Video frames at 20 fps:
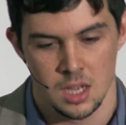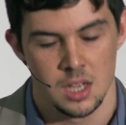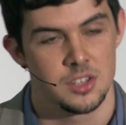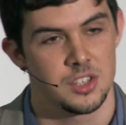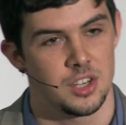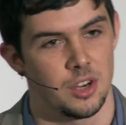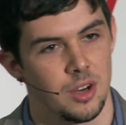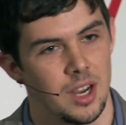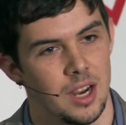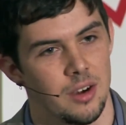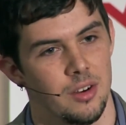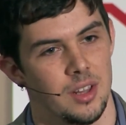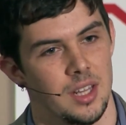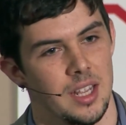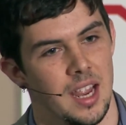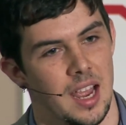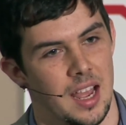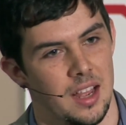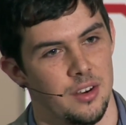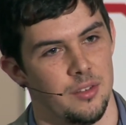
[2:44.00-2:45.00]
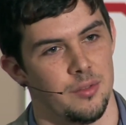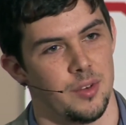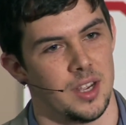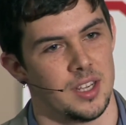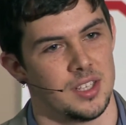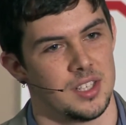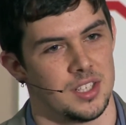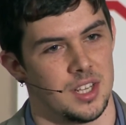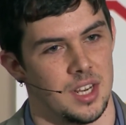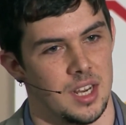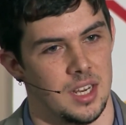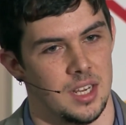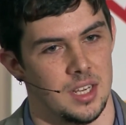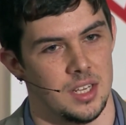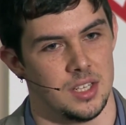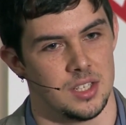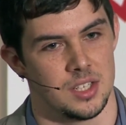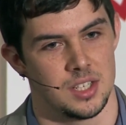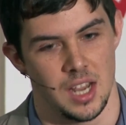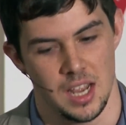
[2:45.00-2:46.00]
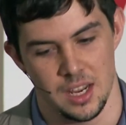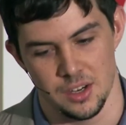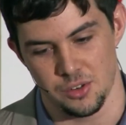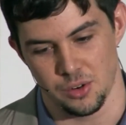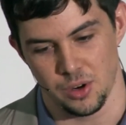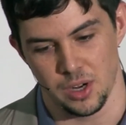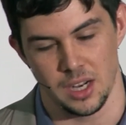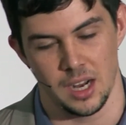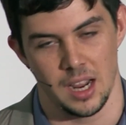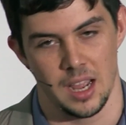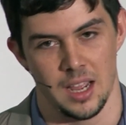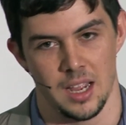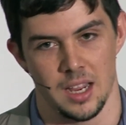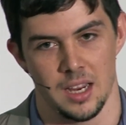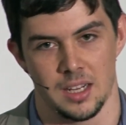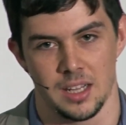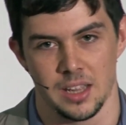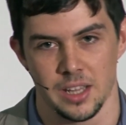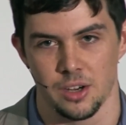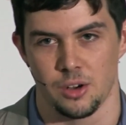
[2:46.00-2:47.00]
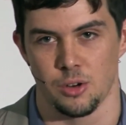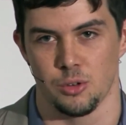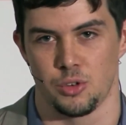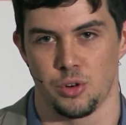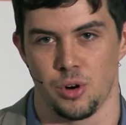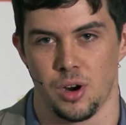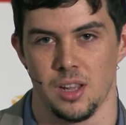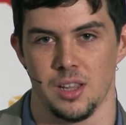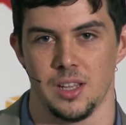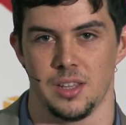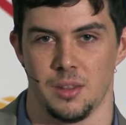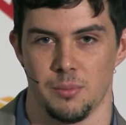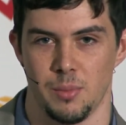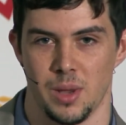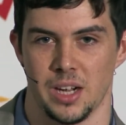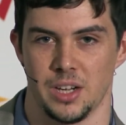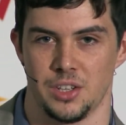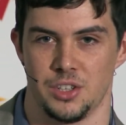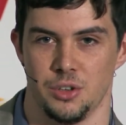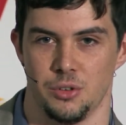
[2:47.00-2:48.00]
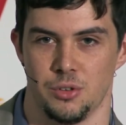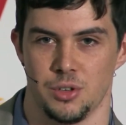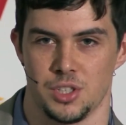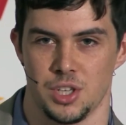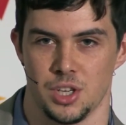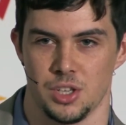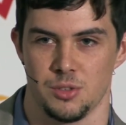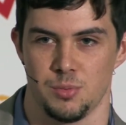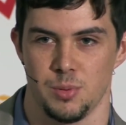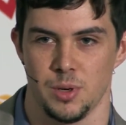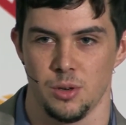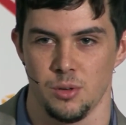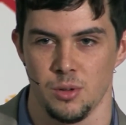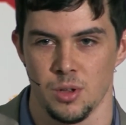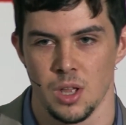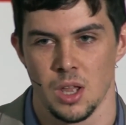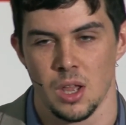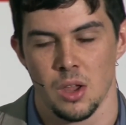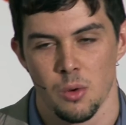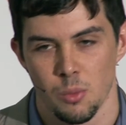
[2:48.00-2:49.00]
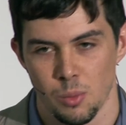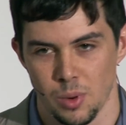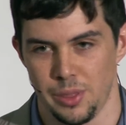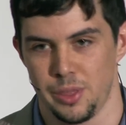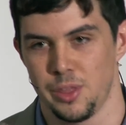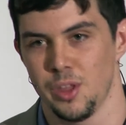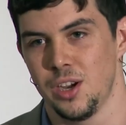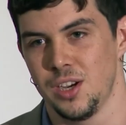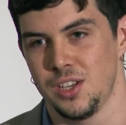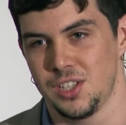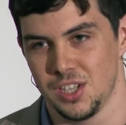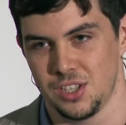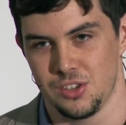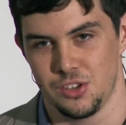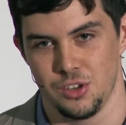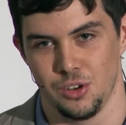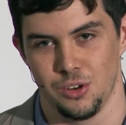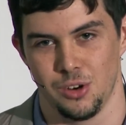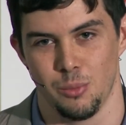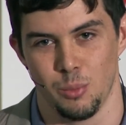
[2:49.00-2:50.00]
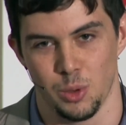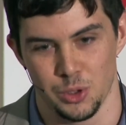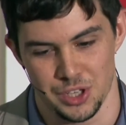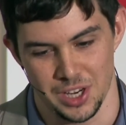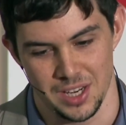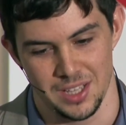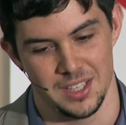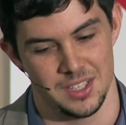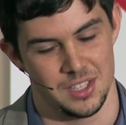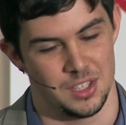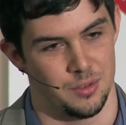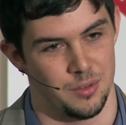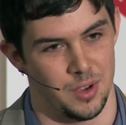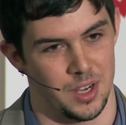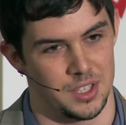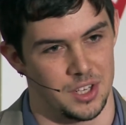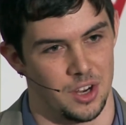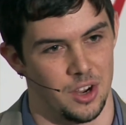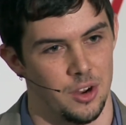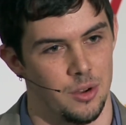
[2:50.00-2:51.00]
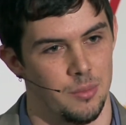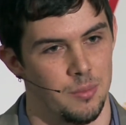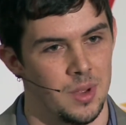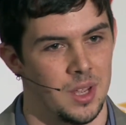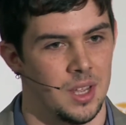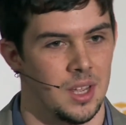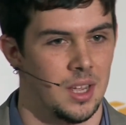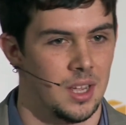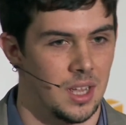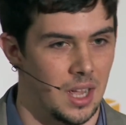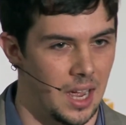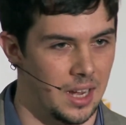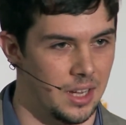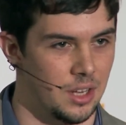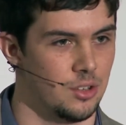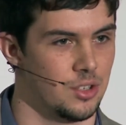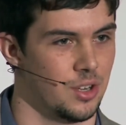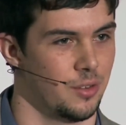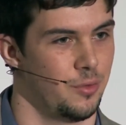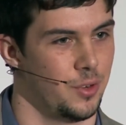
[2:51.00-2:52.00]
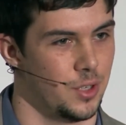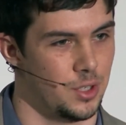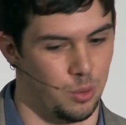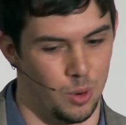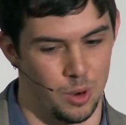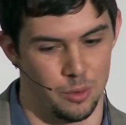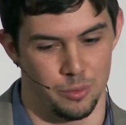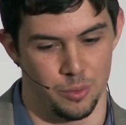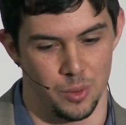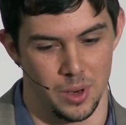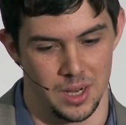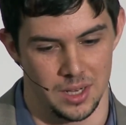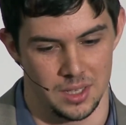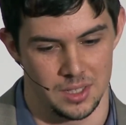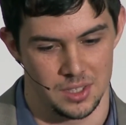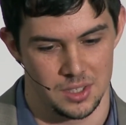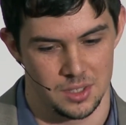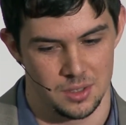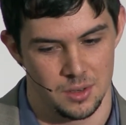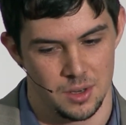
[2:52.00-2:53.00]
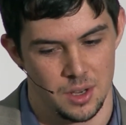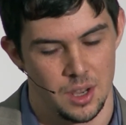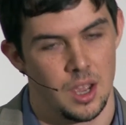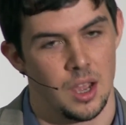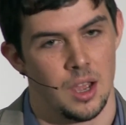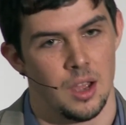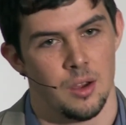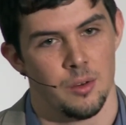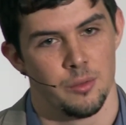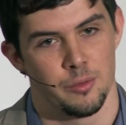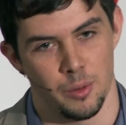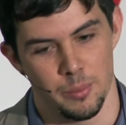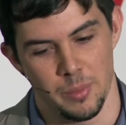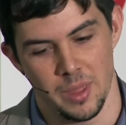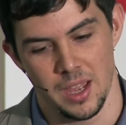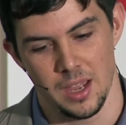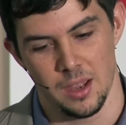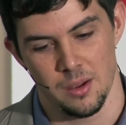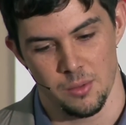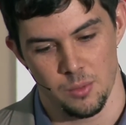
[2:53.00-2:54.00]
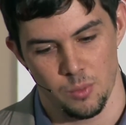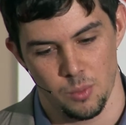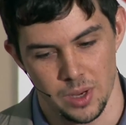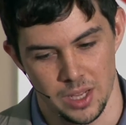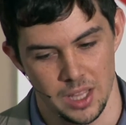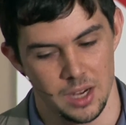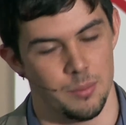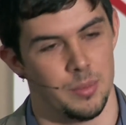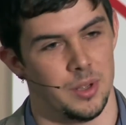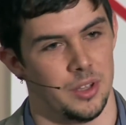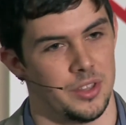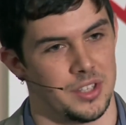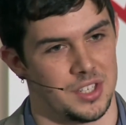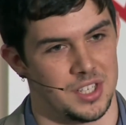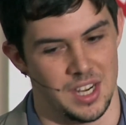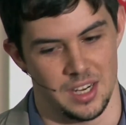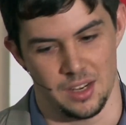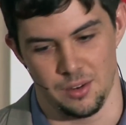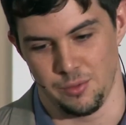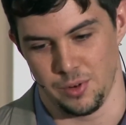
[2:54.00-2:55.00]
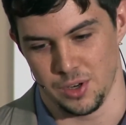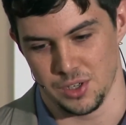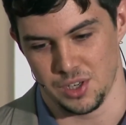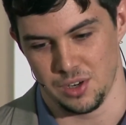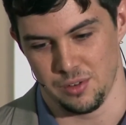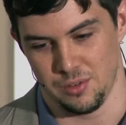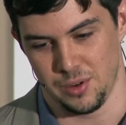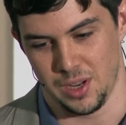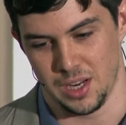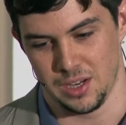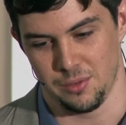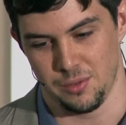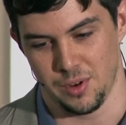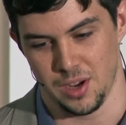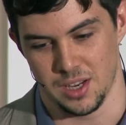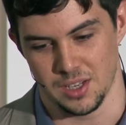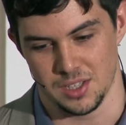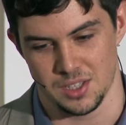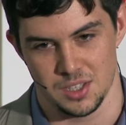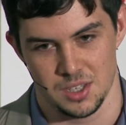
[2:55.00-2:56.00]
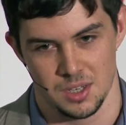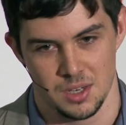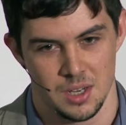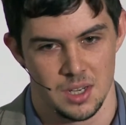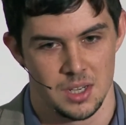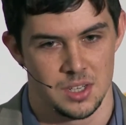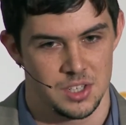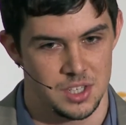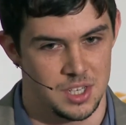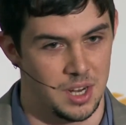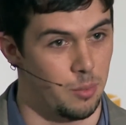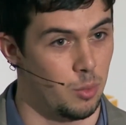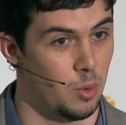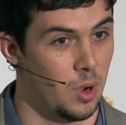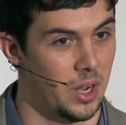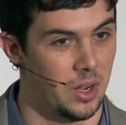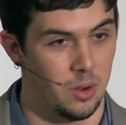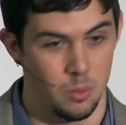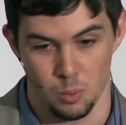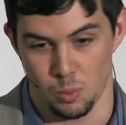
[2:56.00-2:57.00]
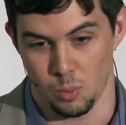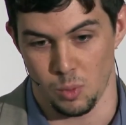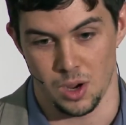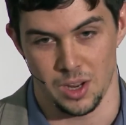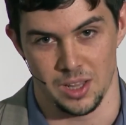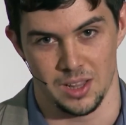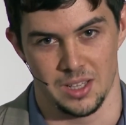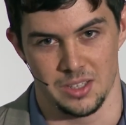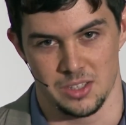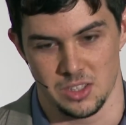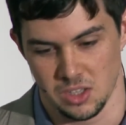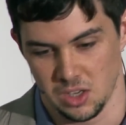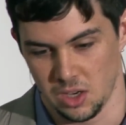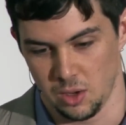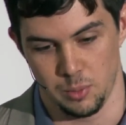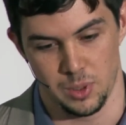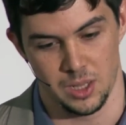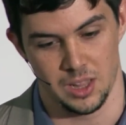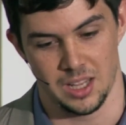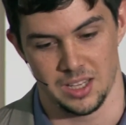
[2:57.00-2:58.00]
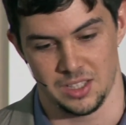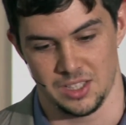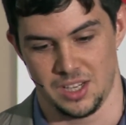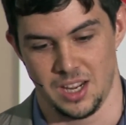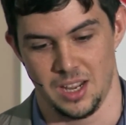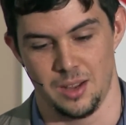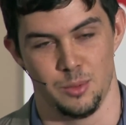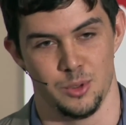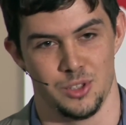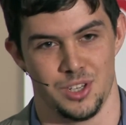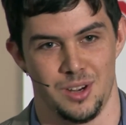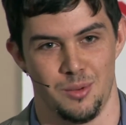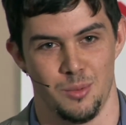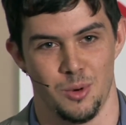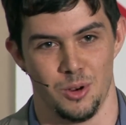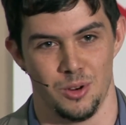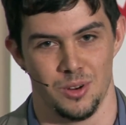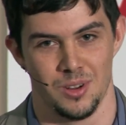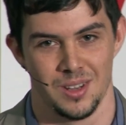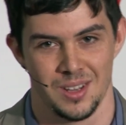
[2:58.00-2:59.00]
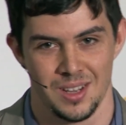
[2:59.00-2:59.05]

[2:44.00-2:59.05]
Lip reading: So currently, our device is entering a clinical trial at the Mater Children's Hospital, where 36 children will take this device home and use it for 12 weeks. From there, we're going to build the second version of our device. Step 1, wireless. Nobody likes cables anymore.